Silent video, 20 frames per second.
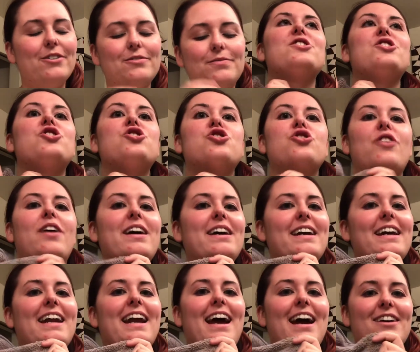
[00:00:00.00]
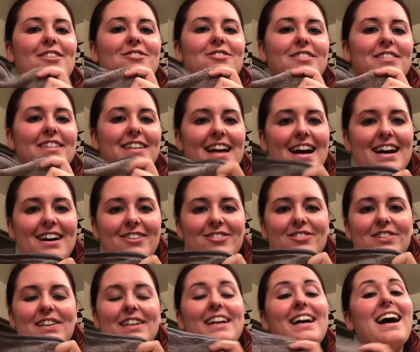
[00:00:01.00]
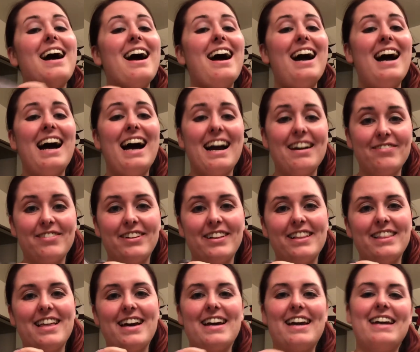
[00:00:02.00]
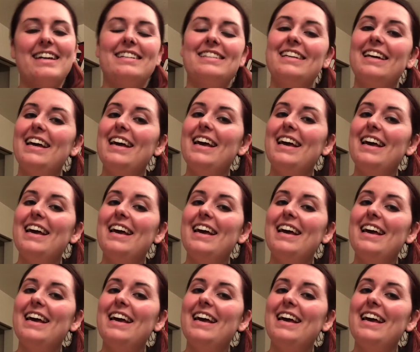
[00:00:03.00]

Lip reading: Just trying it out now. I really like it.